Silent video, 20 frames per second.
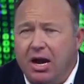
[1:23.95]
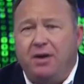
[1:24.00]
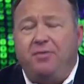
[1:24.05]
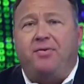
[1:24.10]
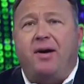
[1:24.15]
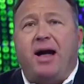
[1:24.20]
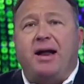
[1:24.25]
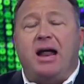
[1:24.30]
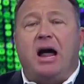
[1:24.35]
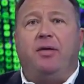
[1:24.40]

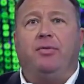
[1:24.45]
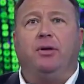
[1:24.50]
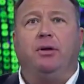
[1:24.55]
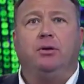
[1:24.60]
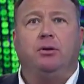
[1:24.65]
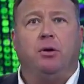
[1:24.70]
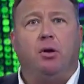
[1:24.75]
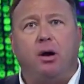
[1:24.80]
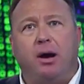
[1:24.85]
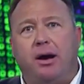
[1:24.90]
and find out
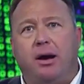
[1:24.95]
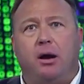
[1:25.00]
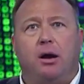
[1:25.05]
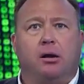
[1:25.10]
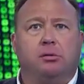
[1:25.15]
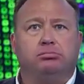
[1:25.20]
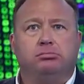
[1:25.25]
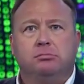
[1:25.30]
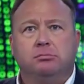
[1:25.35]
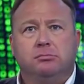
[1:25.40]
the
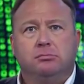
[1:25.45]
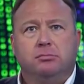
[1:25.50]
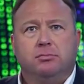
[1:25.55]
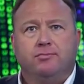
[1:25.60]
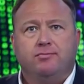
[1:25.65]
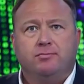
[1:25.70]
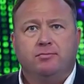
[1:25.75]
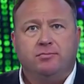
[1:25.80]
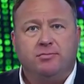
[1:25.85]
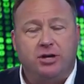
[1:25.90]
lawyer,
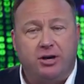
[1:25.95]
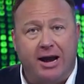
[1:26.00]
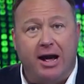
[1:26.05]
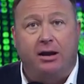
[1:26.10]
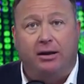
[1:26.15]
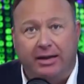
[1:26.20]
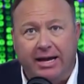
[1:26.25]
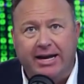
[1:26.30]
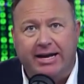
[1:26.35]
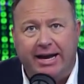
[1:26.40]
they're
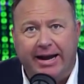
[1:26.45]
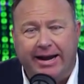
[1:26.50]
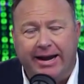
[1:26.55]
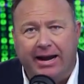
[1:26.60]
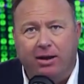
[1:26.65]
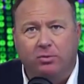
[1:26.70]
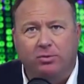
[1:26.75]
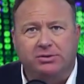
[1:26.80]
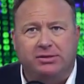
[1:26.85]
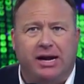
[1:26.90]
now
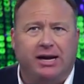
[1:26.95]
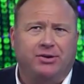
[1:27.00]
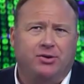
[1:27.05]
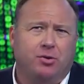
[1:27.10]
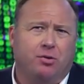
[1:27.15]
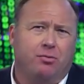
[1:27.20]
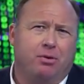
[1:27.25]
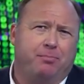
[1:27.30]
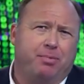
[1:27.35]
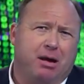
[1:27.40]
leaking it, was like
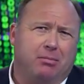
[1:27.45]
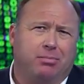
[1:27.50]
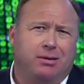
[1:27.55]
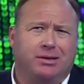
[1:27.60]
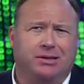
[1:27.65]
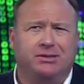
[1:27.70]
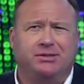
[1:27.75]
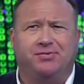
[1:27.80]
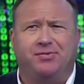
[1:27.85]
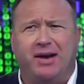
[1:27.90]
doing
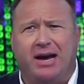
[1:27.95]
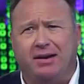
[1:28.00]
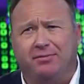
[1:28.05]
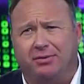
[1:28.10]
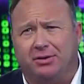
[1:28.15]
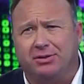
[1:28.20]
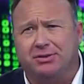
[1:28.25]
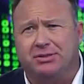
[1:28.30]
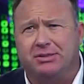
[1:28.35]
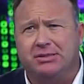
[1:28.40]
Republicans
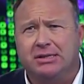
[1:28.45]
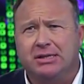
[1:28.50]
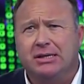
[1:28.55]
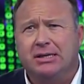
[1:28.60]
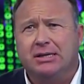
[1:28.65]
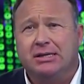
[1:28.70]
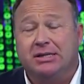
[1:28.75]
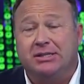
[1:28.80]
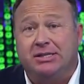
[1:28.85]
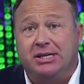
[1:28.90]
favors
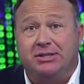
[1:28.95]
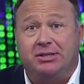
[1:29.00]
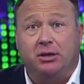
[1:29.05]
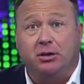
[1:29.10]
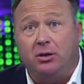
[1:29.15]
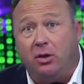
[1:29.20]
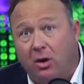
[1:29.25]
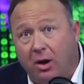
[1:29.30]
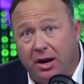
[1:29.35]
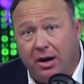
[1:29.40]
because he's
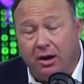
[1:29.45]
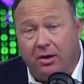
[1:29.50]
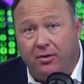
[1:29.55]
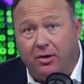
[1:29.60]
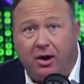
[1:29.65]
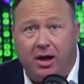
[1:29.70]
a lawyer.